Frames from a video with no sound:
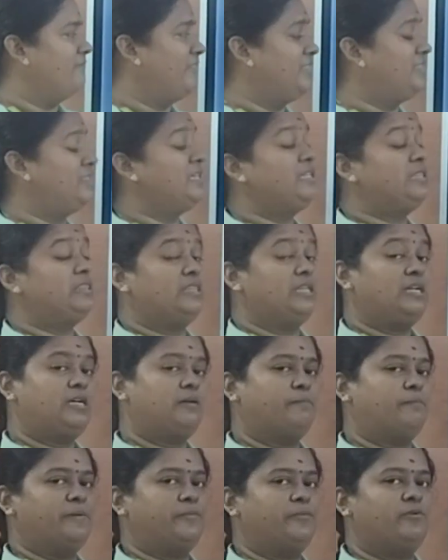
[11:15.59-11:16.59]
the
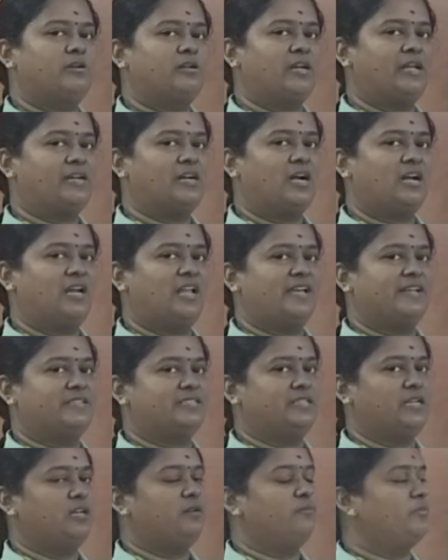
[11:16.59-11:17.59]
thick peptidoglycan layer
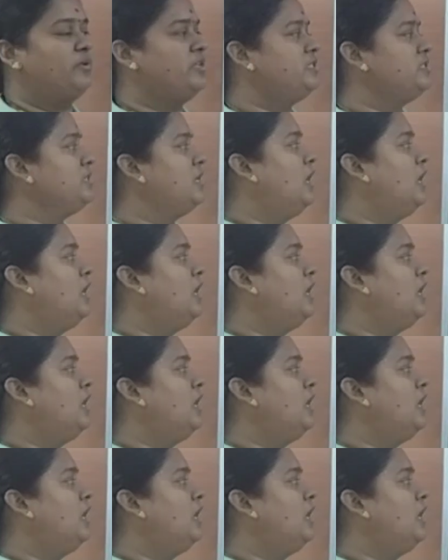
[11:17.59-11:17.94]
cell means